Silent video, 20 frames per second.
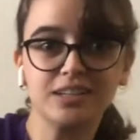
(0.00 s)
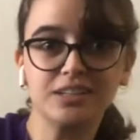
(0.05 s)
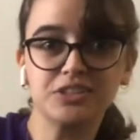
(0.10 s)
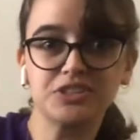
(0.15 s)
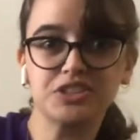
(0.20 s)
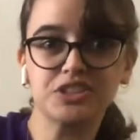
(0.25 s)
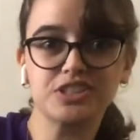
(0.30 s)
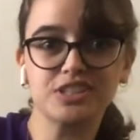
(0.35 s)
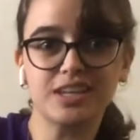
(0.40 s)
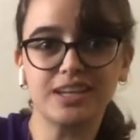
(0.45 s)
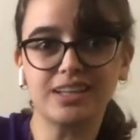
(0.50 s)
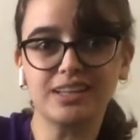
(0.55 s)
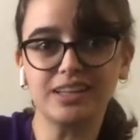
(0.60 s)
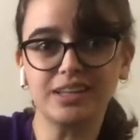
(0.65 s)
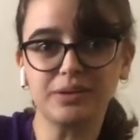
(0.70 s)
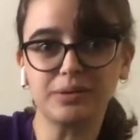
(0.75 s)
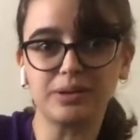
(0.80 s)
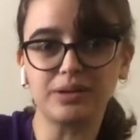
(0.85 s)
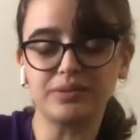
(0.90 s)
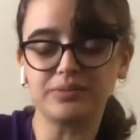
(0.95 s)
Just like
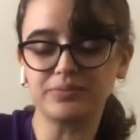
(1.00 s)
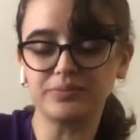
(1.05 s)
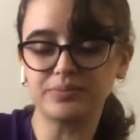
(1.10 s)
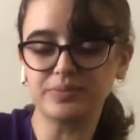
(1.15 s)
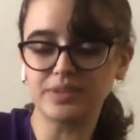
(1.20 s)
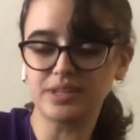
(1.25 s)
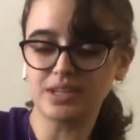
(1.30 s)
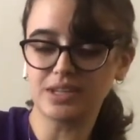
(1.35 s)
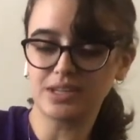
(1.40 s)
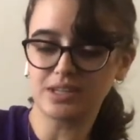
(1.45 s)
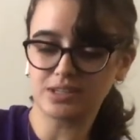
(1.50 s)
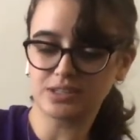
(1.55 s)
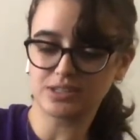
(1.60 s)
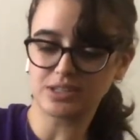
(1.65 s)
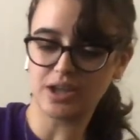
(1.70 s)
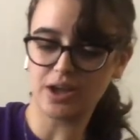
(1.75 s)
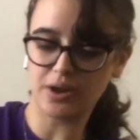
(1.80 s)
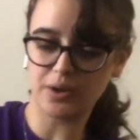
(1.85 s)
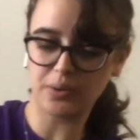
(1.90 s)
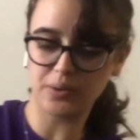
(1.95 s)
liquid.
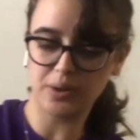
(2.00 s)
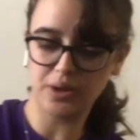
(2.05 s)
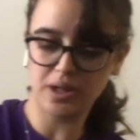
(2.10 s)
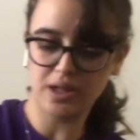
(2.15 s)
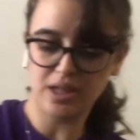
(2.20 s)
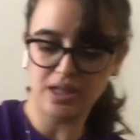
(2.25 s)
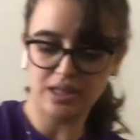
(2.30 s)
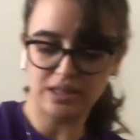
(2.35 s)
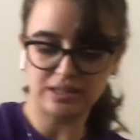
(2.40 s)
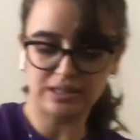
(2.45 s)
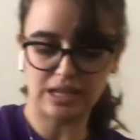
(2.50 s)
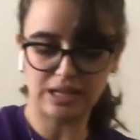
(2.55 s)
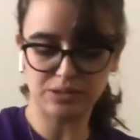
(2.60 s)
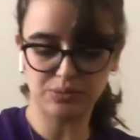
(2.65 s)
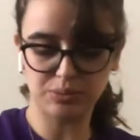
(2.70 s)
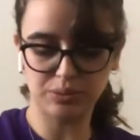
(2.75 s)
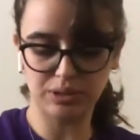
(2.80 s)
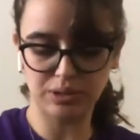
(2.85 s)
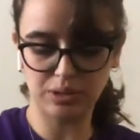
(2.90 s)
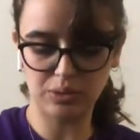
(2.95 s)
So that's
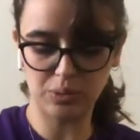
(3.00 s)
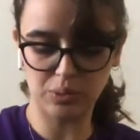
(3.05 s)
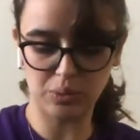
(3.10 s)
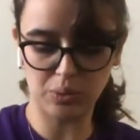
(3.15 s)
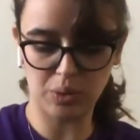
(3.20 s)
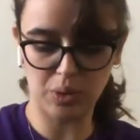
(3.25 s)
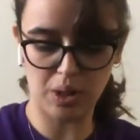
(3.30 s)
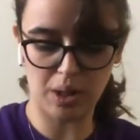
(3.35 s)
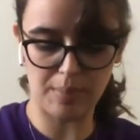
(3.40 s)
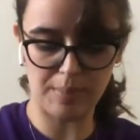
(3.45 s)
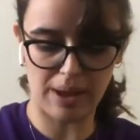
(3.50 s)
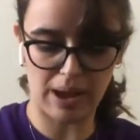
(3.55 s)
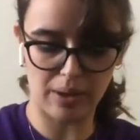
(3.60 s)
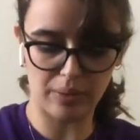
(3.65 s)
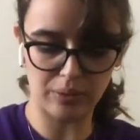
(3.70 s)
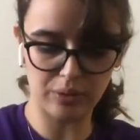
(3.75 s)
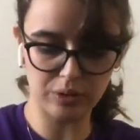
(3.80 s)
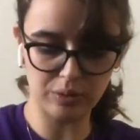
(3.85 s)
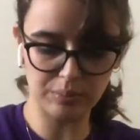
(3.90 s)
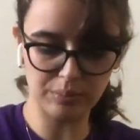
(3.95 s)
really cool
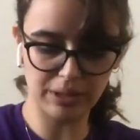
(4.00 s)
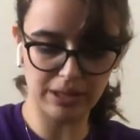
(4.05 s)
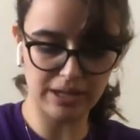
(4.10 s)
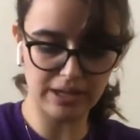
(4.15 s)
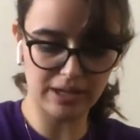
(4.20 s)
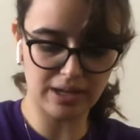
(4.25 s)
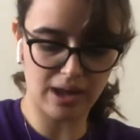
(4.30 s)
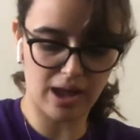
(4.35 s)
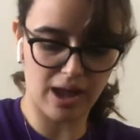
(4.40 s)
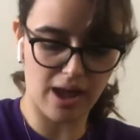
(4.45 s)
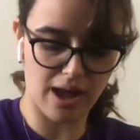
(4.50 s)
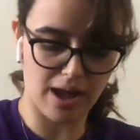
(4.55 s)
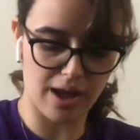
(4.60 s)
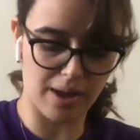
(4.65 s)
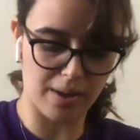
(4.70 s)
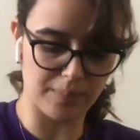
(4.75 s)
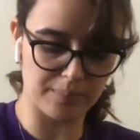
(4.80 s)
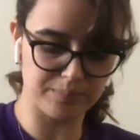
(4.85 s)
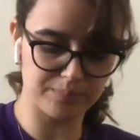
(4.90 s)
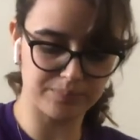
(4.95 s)
about Oobleck.
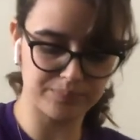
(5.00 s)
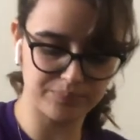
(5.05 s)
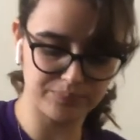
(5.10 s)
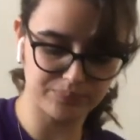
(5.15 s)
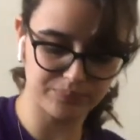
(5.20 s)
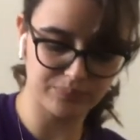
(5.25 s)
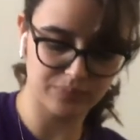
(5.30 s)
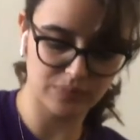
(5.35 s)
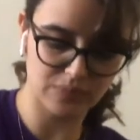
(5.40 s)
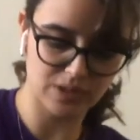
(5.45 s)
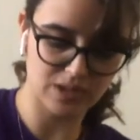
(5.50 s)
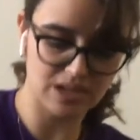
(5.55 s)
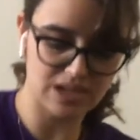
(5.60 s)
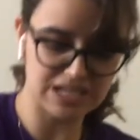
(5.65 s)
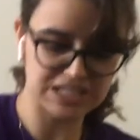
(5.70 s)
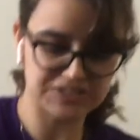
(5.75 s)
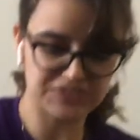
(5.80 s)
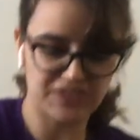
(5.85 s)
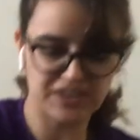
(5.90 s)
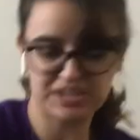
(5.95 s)

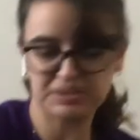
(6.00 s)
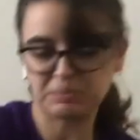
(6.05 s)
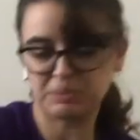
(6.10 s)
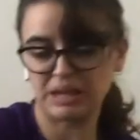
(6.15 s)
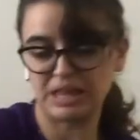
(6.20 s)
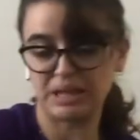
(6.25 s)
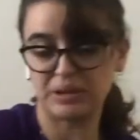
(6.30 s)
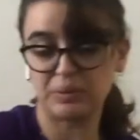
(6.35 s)
It's fun to play